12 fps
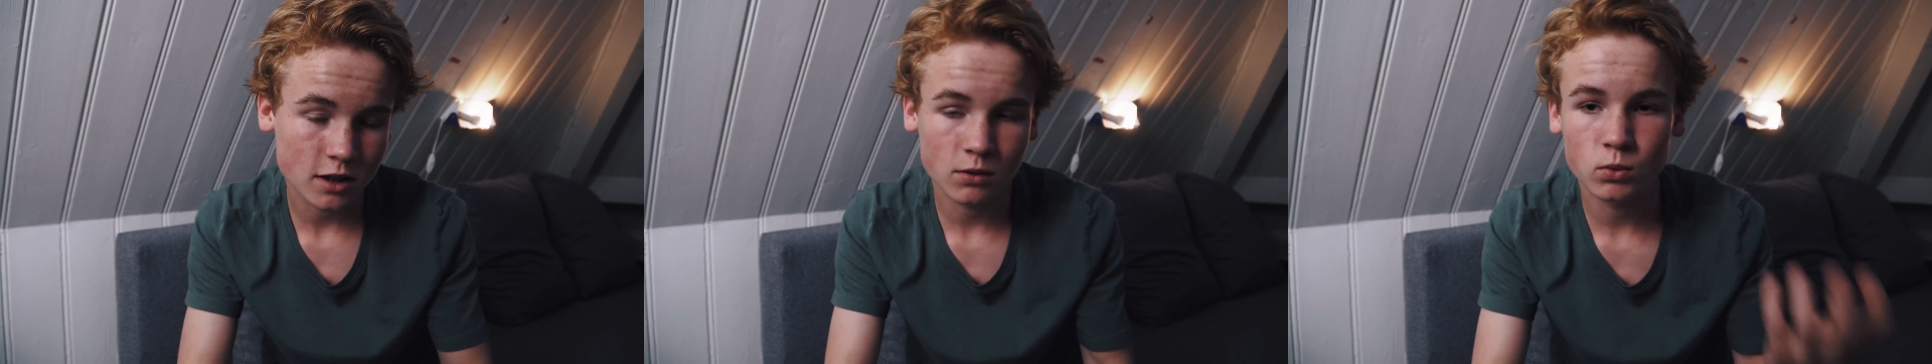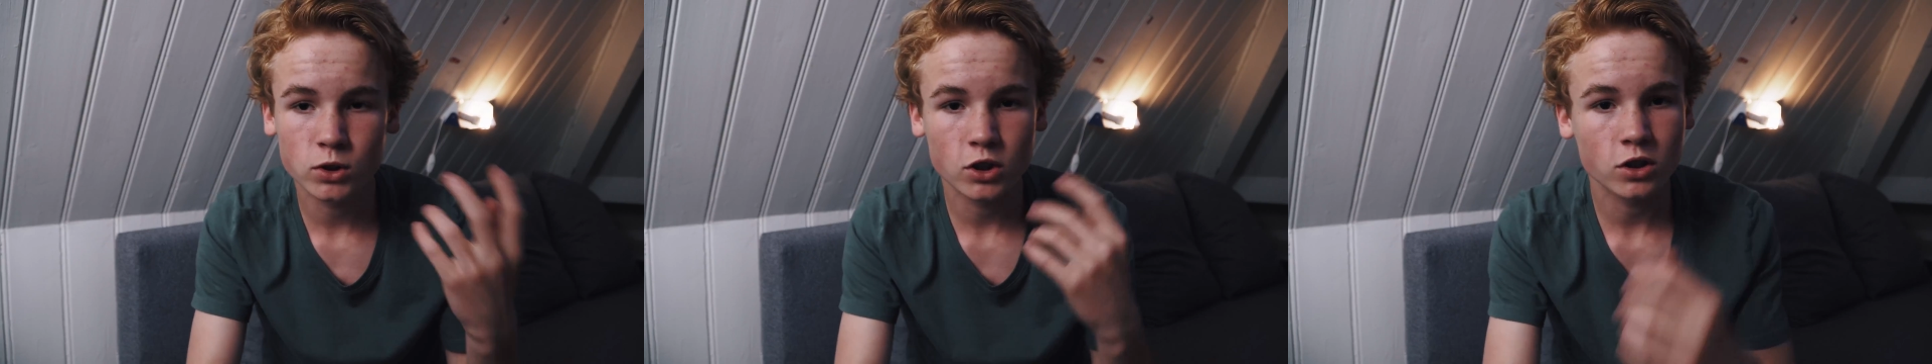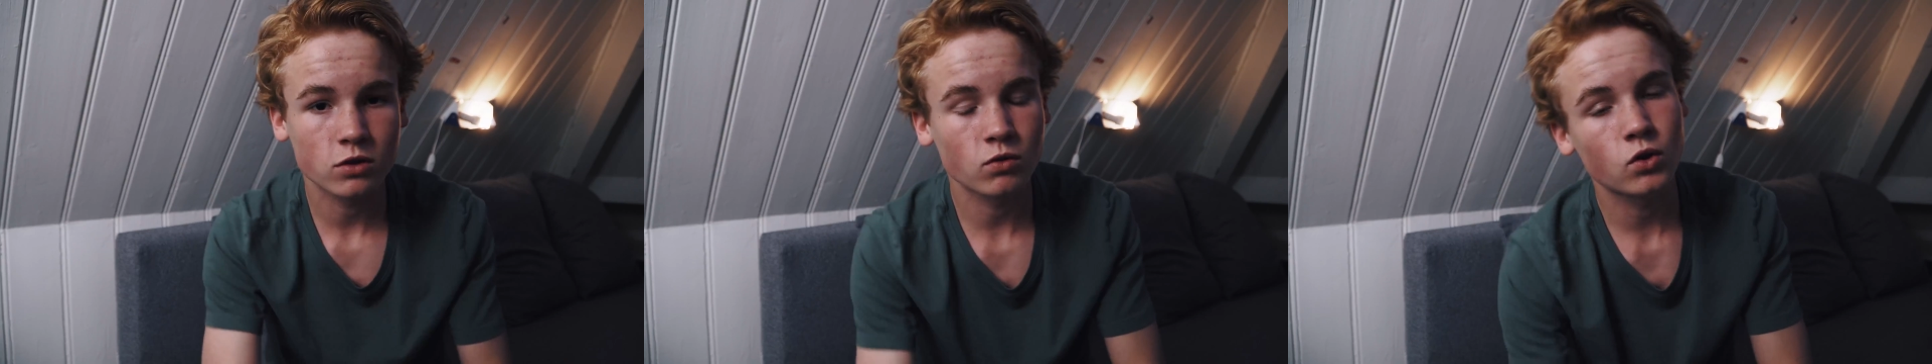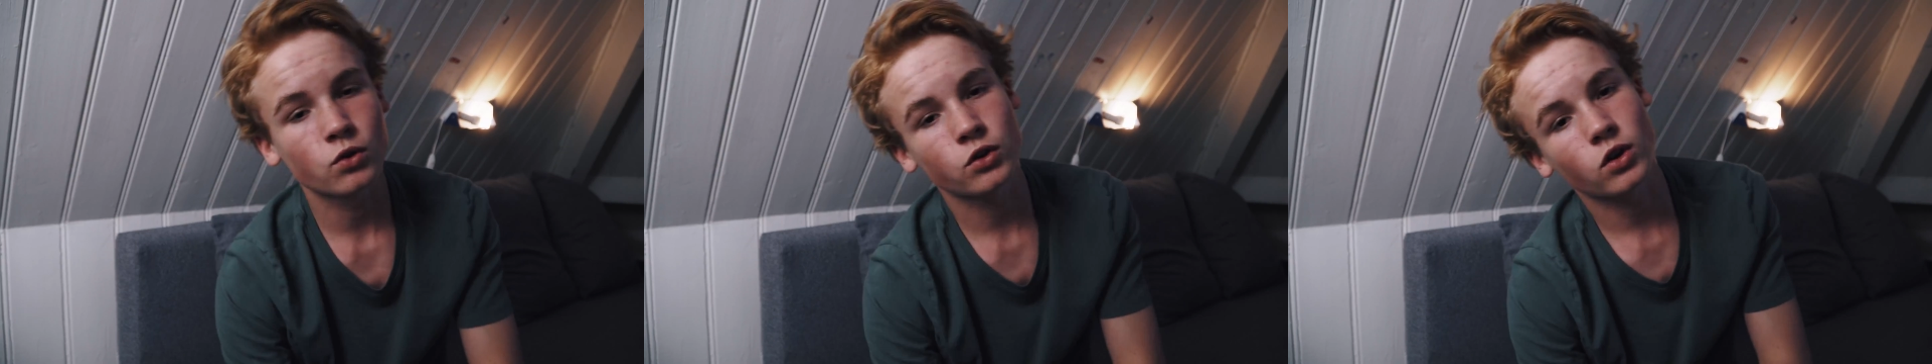It would just
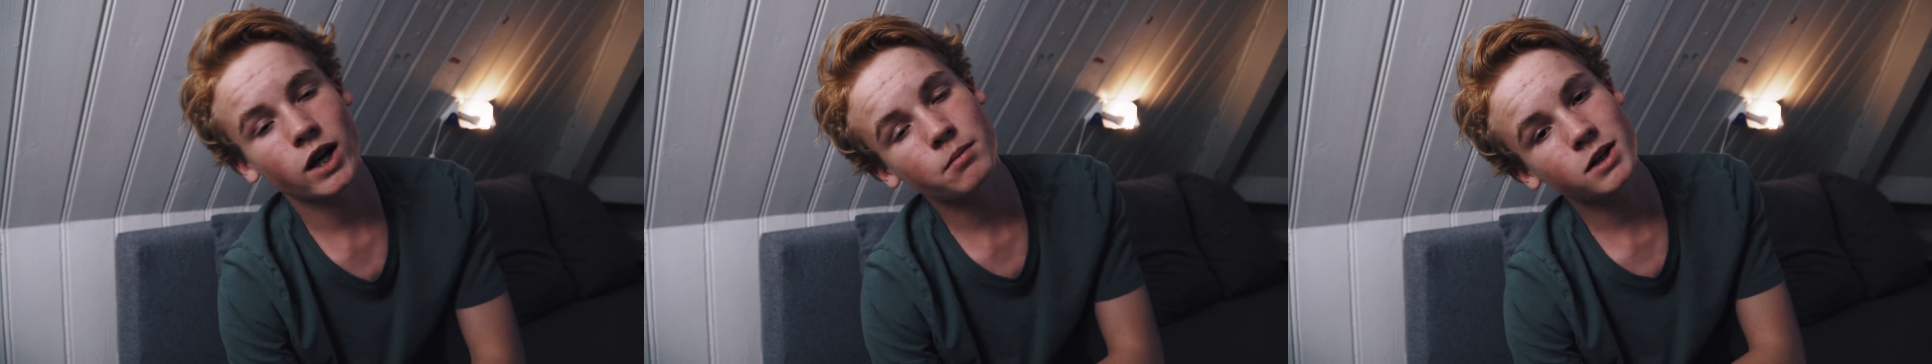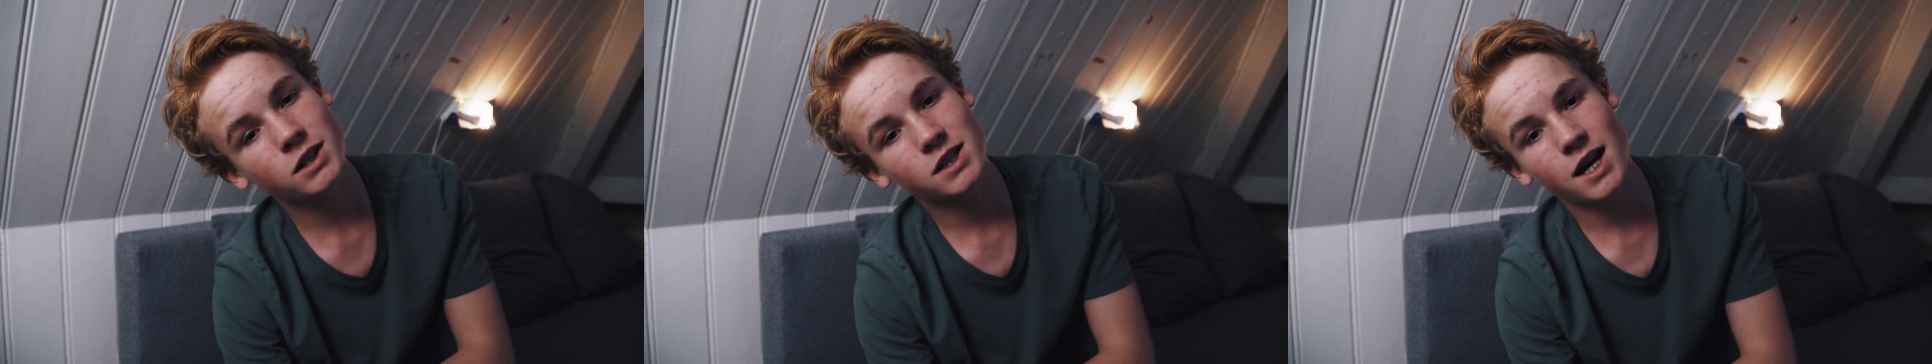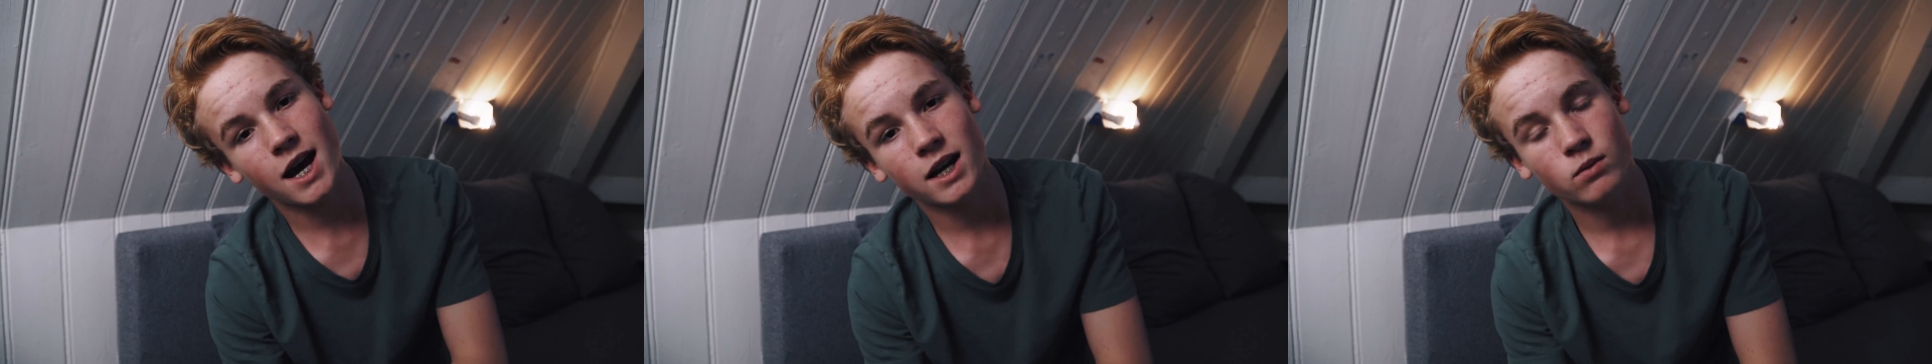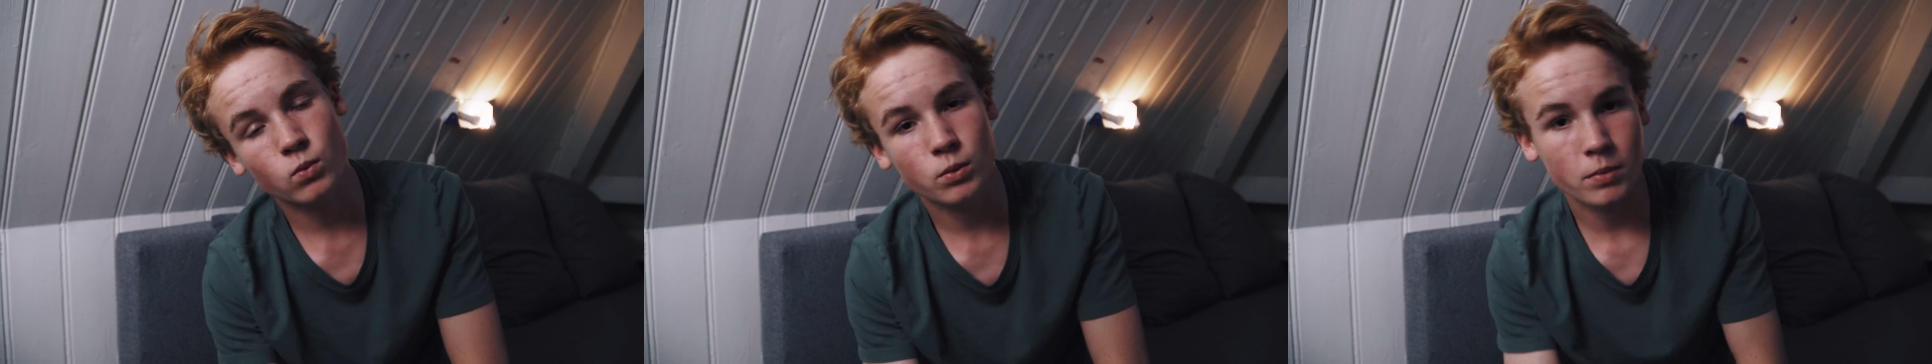ruin your image and
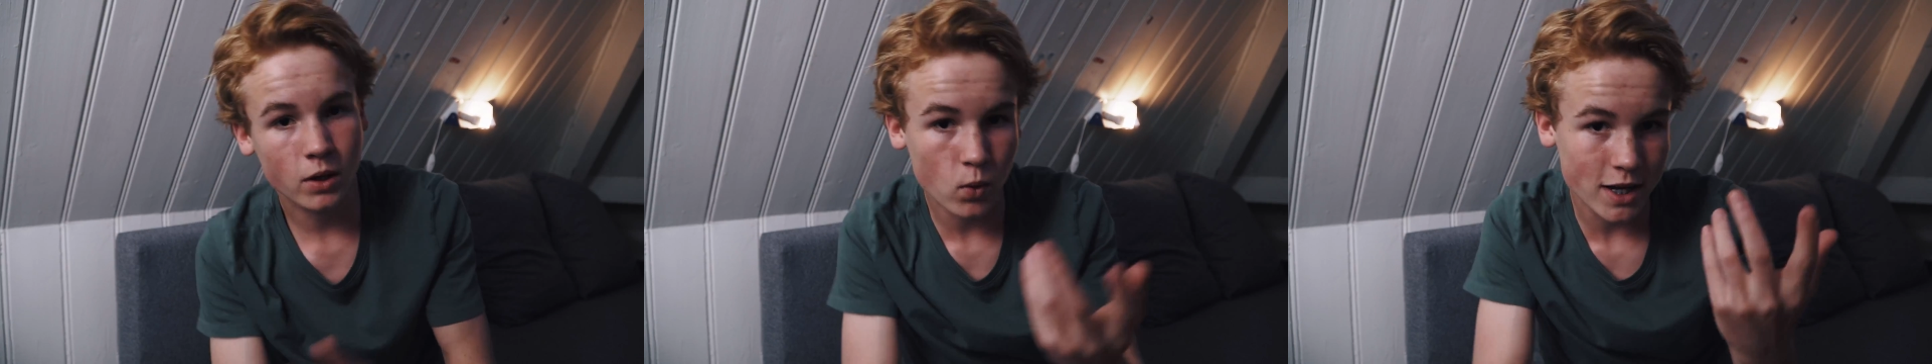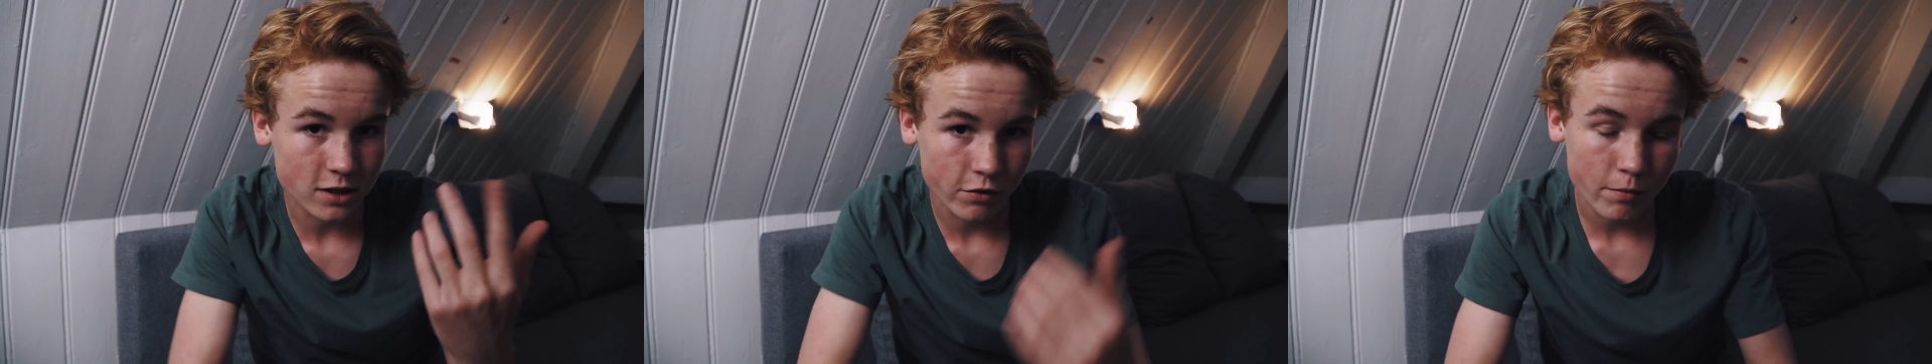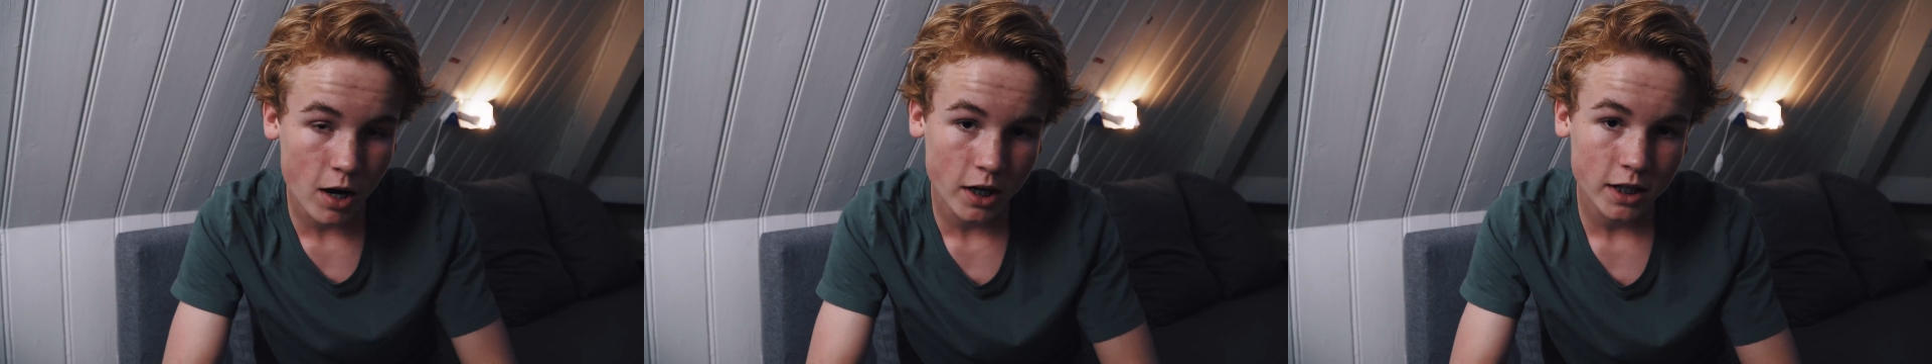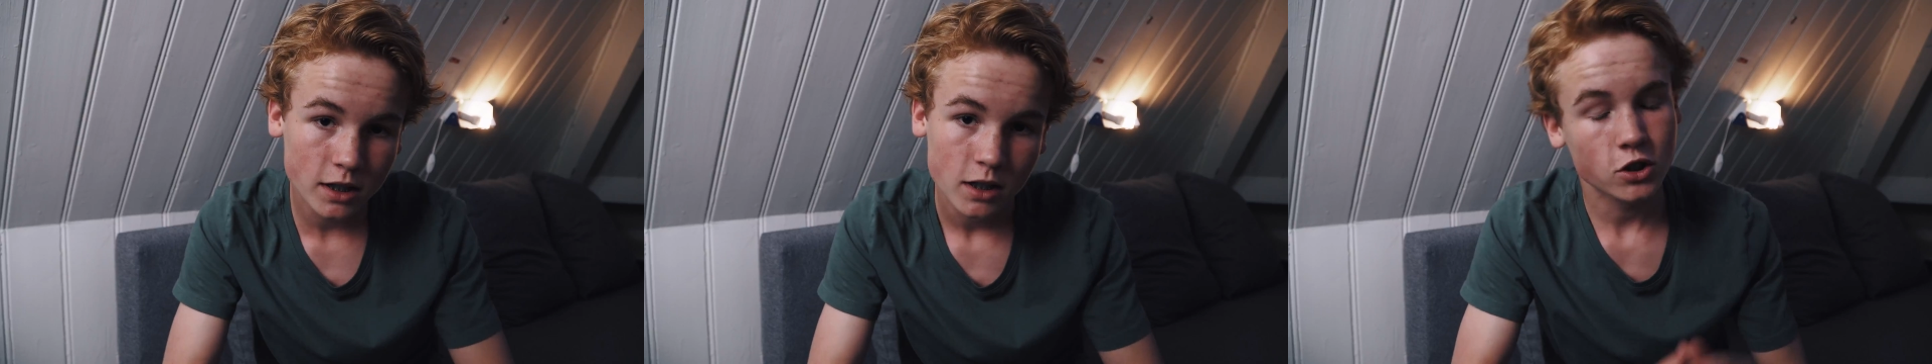it would be a waste of money.